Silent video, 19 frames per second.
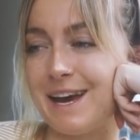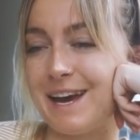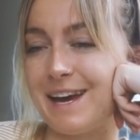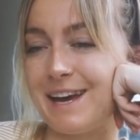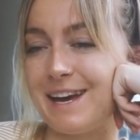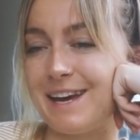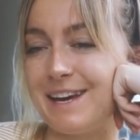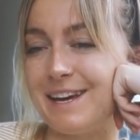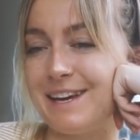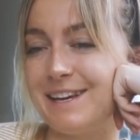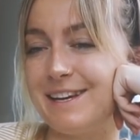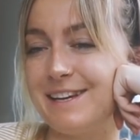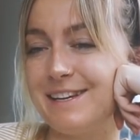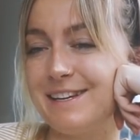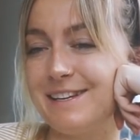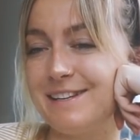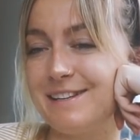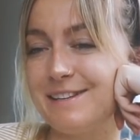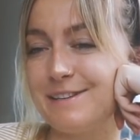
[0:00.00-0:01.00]

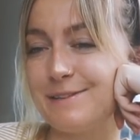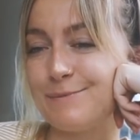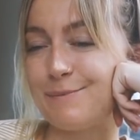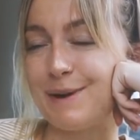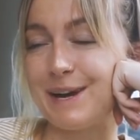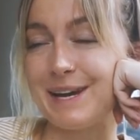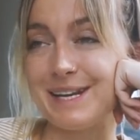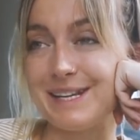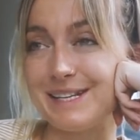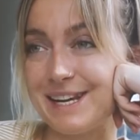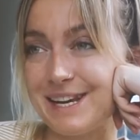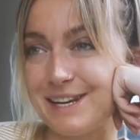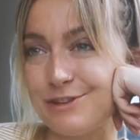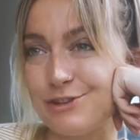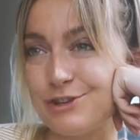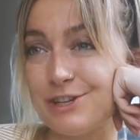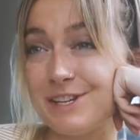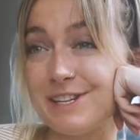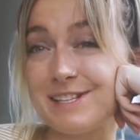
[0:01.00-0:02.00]
and my
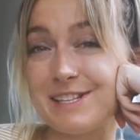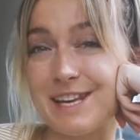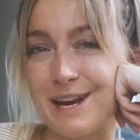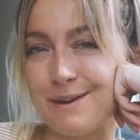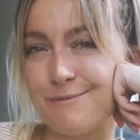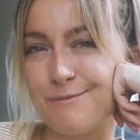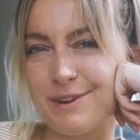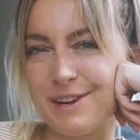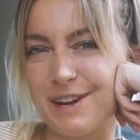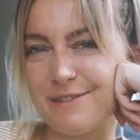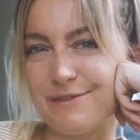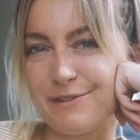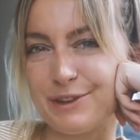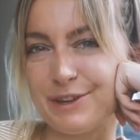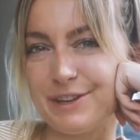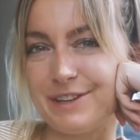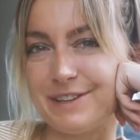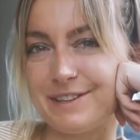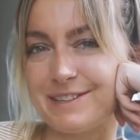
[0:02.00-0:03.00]
intentions and what I've
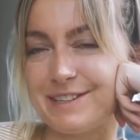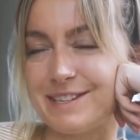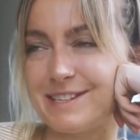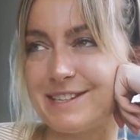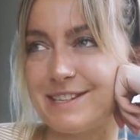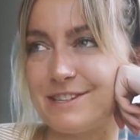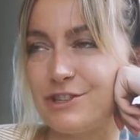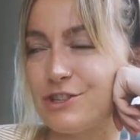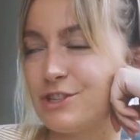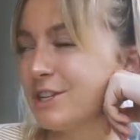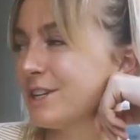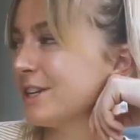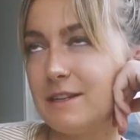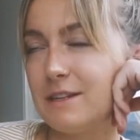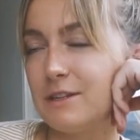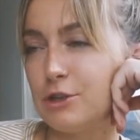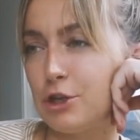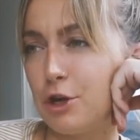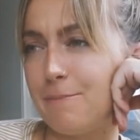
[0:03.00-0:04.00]
learned,
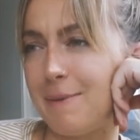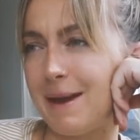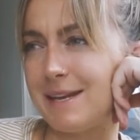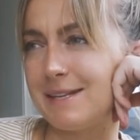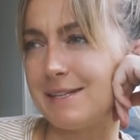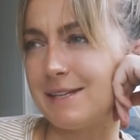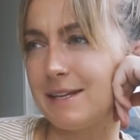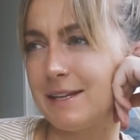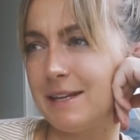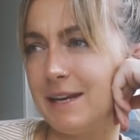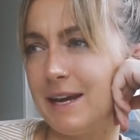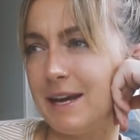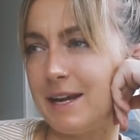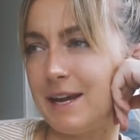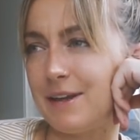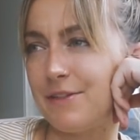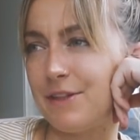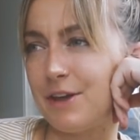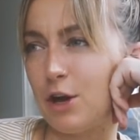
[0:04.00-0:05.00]
essentially. So basically, and
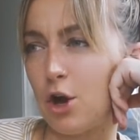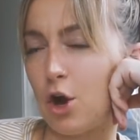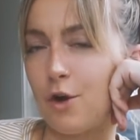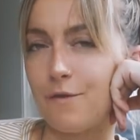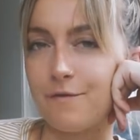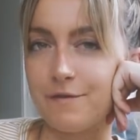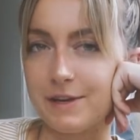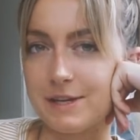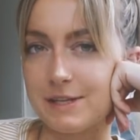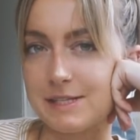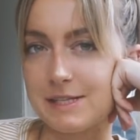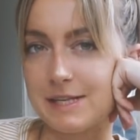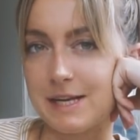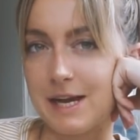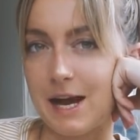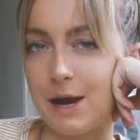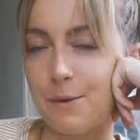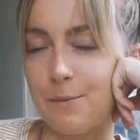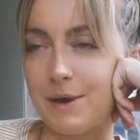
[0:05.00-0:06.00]
I think
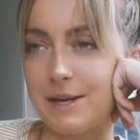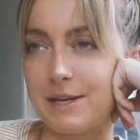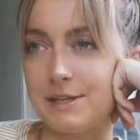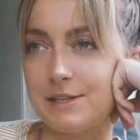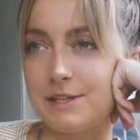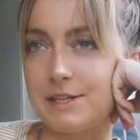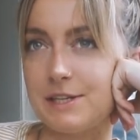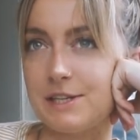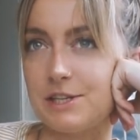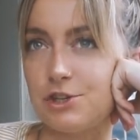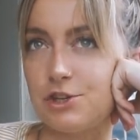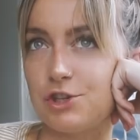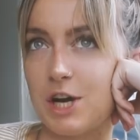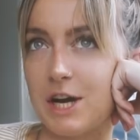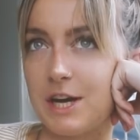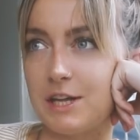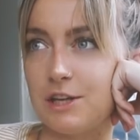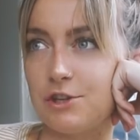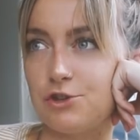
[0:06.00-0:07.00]
obviously, I went into this
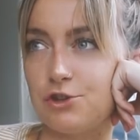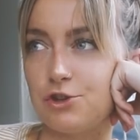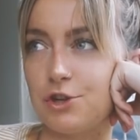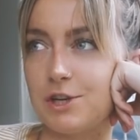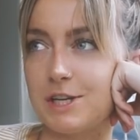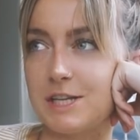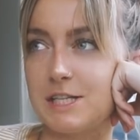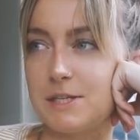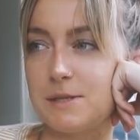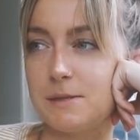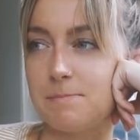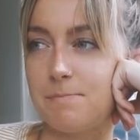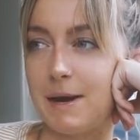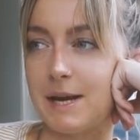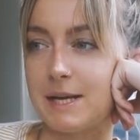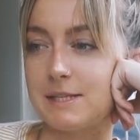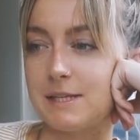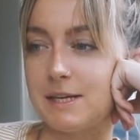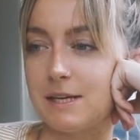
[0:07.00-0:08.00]
challenge not
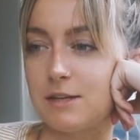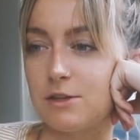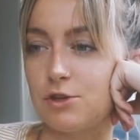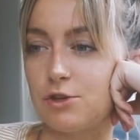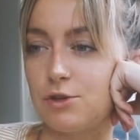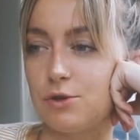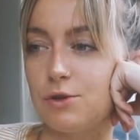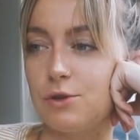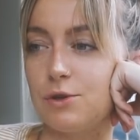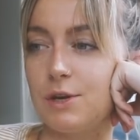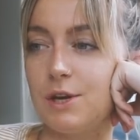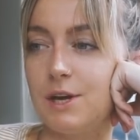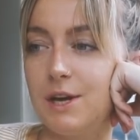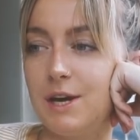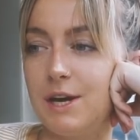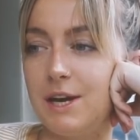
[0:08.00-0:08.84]
expecting to